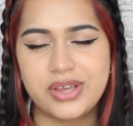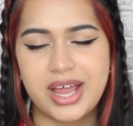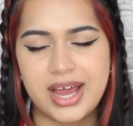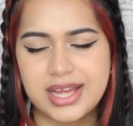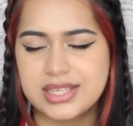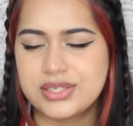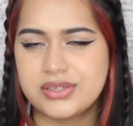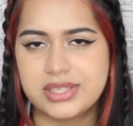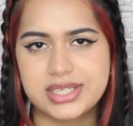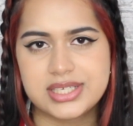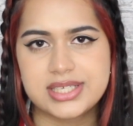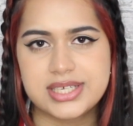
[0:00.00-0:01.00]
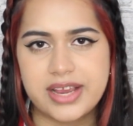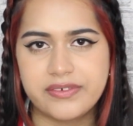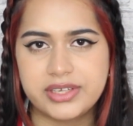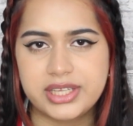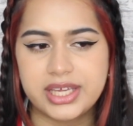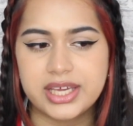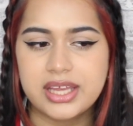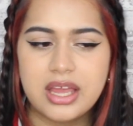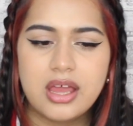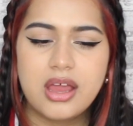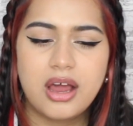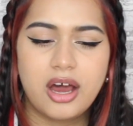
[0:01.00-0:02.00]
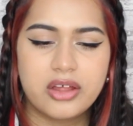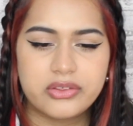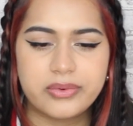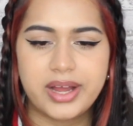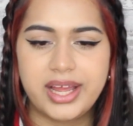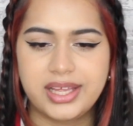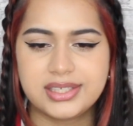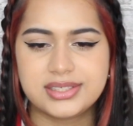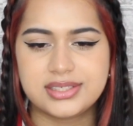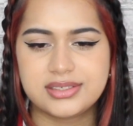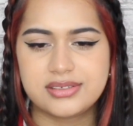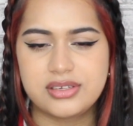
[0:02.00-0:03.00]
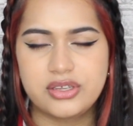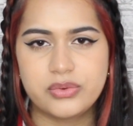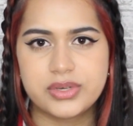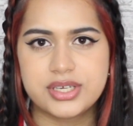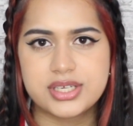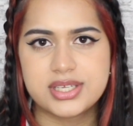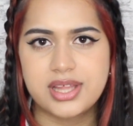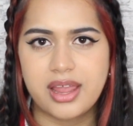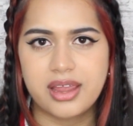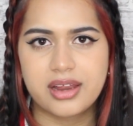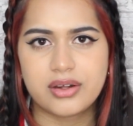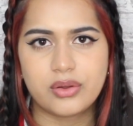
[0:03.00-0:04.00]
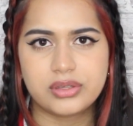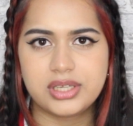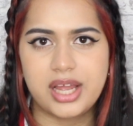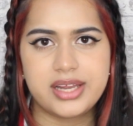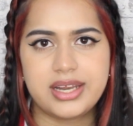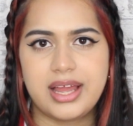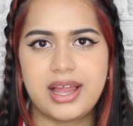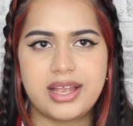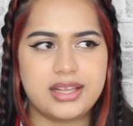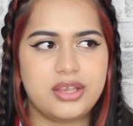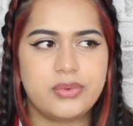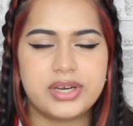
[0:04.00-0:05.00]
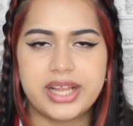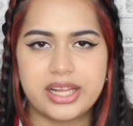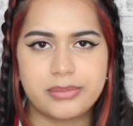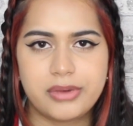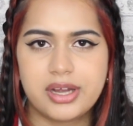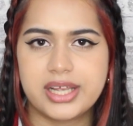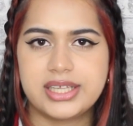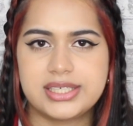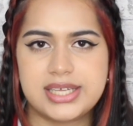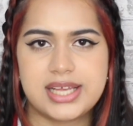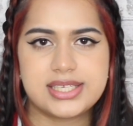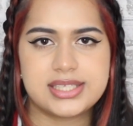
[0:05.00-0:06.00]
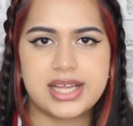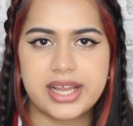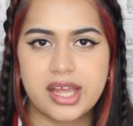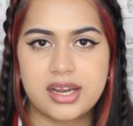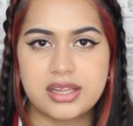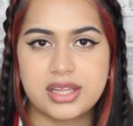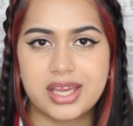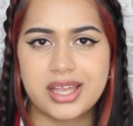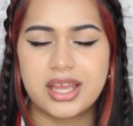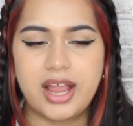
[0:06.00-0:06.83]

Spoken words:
You had to listen to everything, otherwise you would just like not learn that and you wouldn't get the mark in the test and that kind of thing.